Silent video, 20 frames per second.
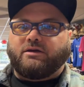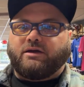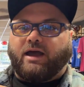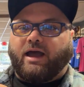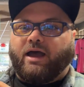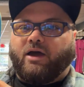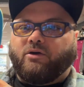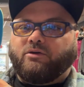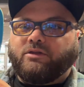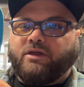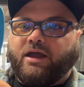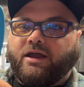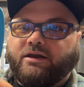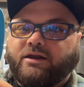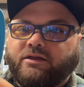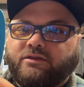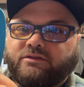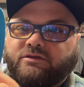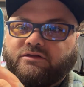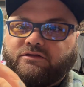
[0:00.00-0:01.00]
outline
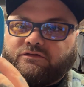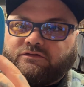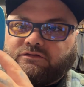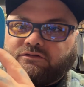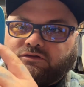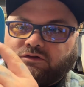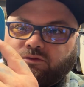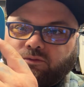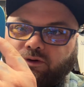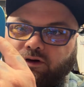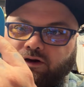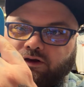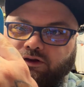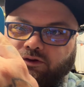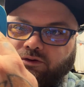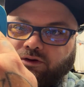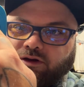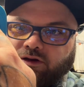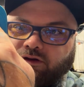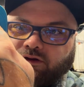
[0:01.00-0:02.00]
on these to where you
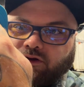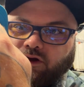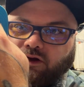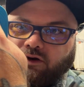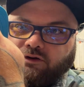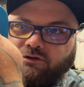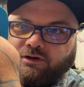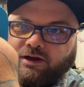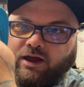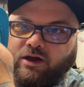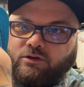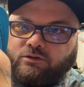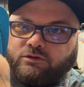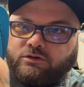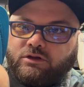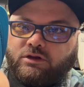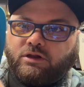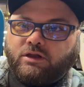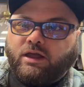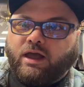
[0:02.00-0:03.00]
can cut around.
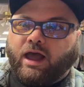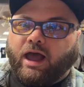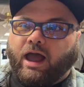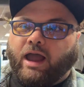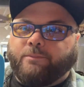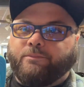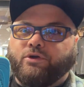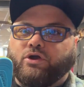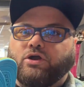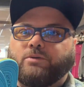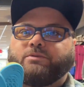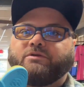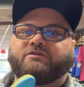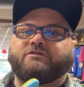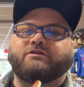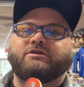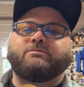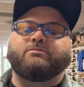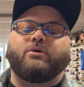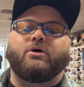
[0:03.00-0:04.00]
I
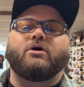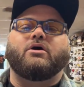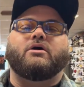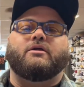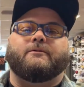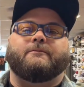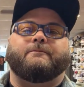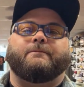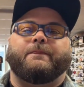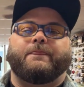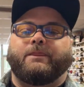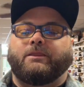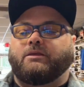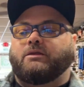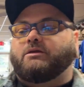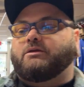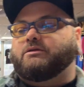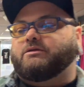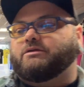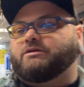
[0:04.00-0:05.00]
purposely bought
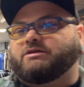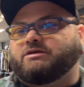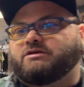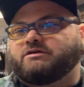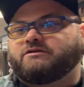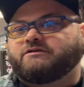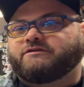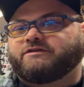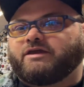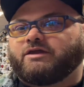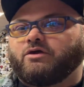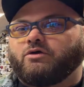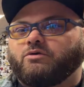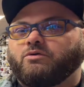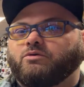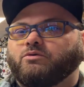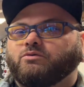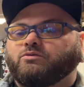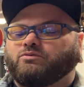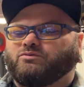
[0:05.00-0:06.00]
these. They
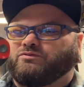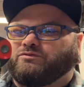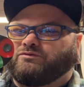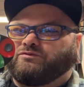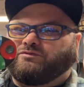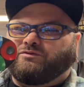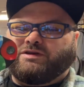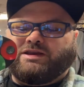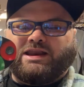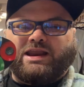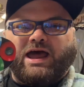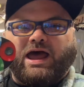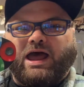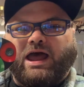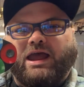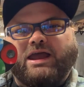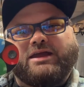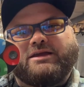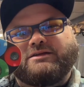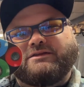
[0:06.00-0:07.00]
go
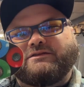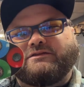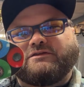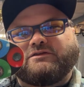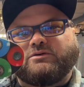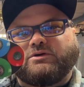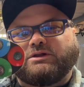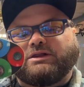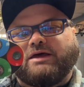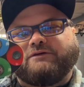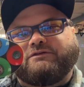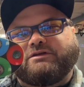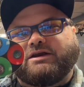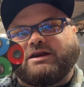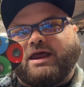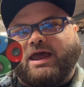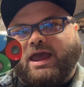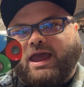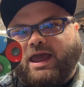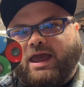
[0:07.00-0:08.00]
9 to 11 and
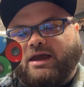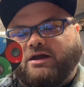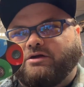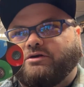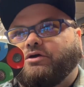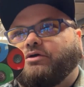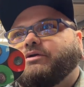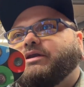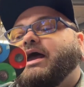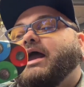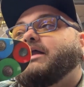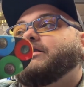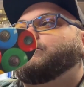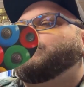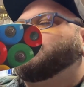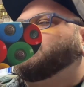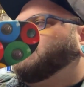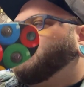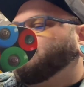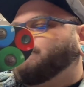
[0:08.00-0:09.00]
a half, or no, 9 to
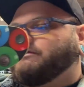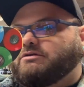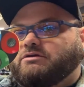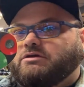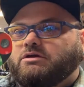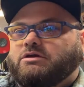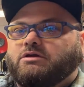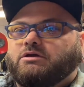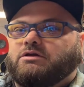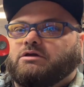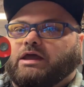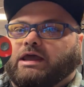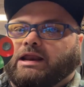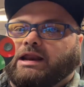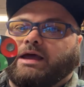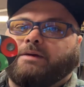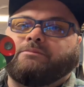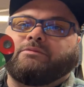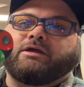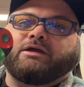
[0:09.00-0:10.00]
11, and
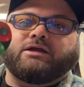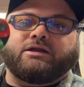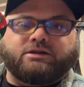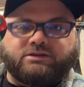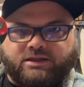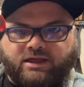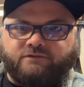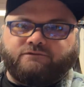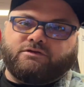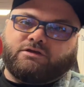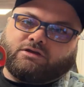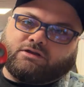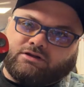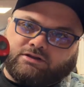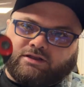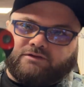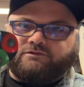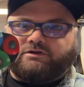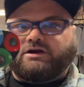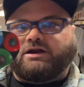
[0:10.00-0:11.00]
I'm like an 11,
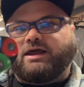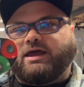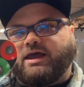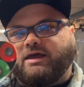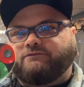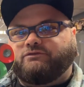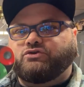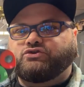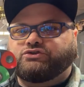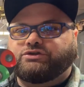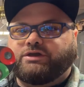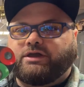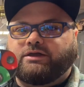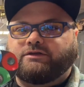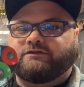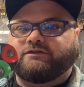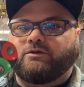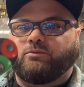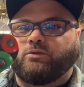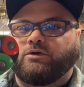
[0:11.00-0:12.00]
11 and a half. Usually
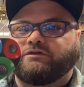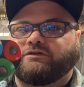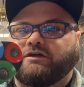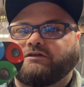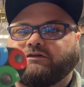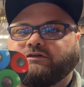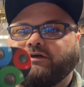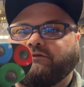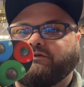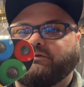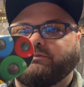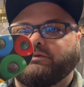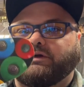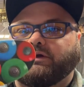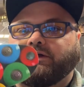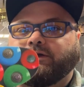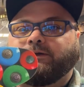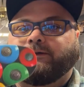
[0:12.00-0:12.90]
I wear size 11, but